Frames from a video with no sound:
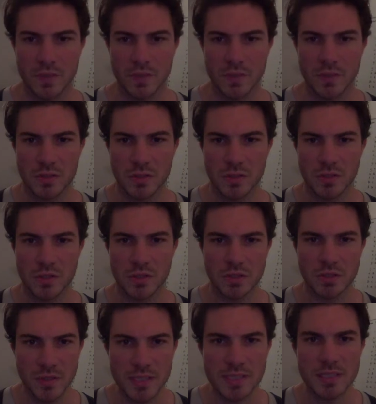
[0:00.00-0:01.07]
So your
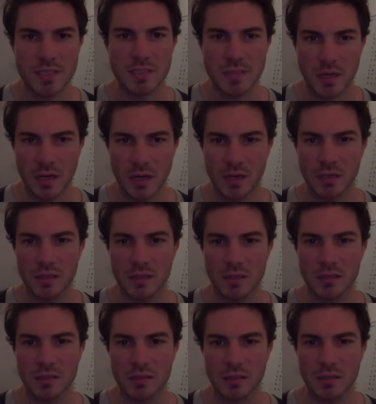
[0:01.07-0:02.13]
choices
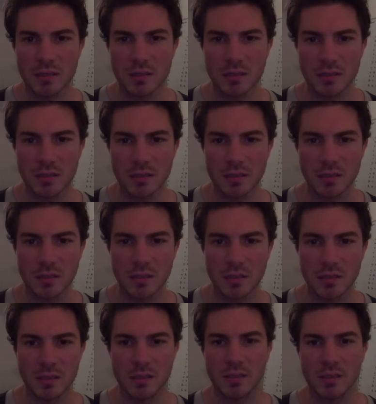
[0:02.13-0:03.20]
are
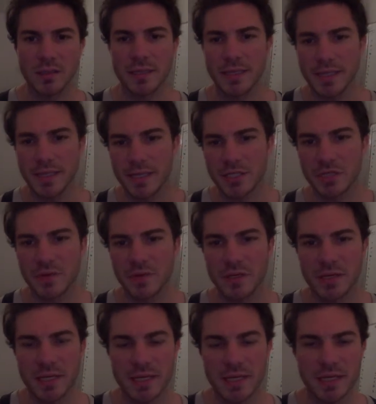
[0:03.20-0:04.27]
king h3 or
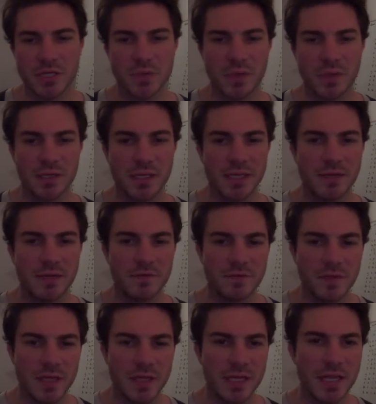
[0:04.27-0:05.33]
king h1. If
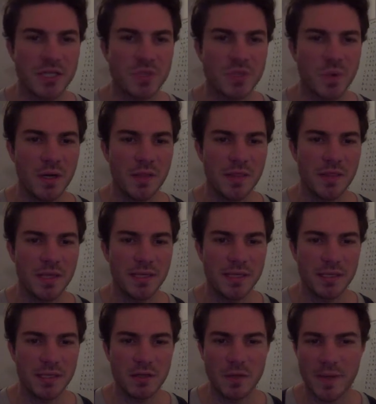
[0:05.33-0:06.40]
king h1, then he
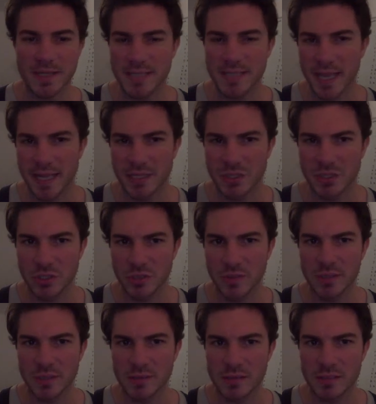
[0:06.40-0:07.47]
can go back to a2
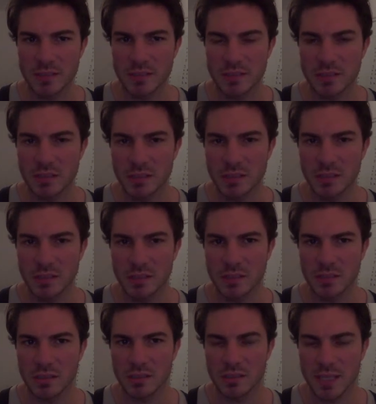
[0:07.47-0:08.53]
and
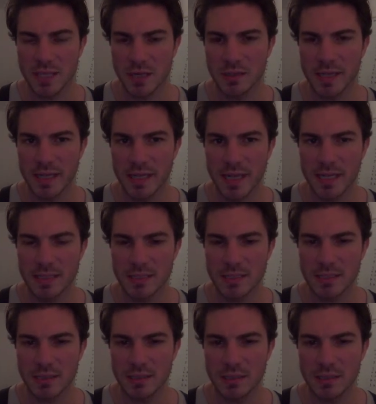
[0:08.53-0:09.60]
take on a8.
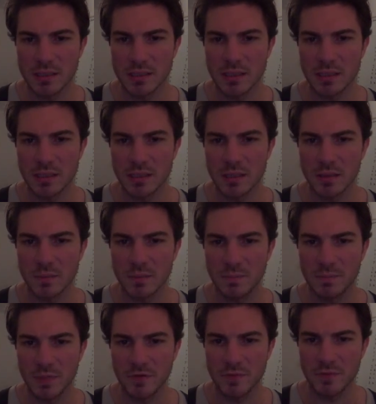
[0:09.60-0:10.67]

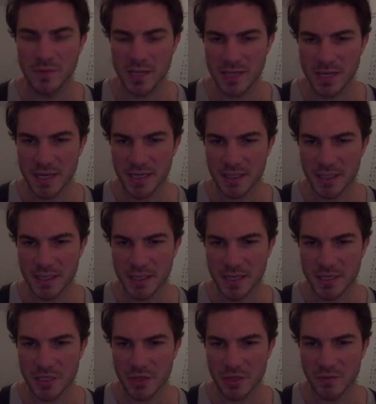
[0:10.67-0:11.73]
But if you play knight king
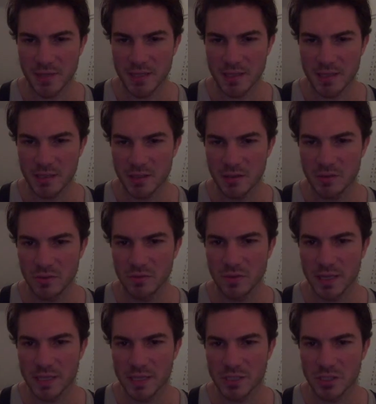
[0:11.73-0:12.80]
h3, rook
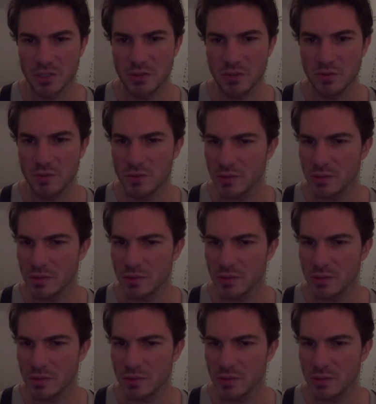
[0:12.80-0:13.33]
h2,